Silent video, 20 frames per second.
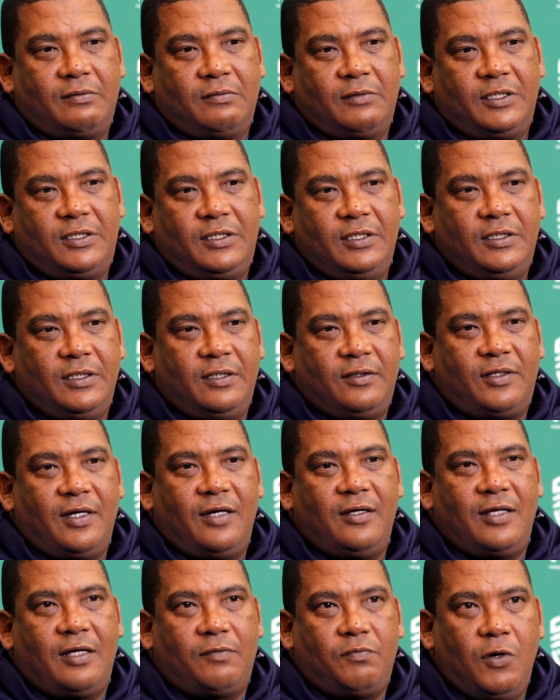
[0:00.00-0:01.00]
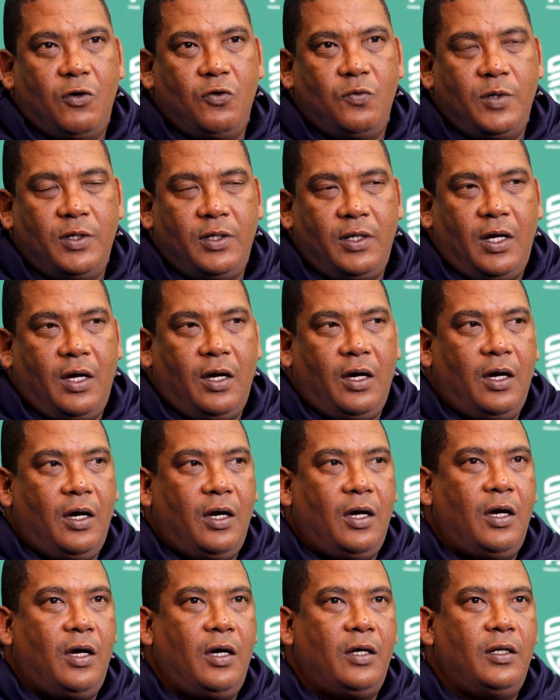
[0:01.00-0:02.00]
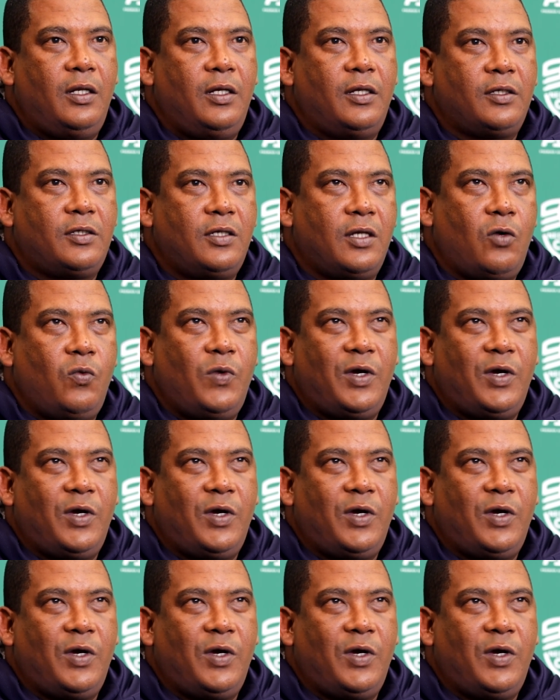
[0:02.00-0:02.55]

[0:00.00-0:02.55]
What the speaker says: decision, take that moment, and let it grow.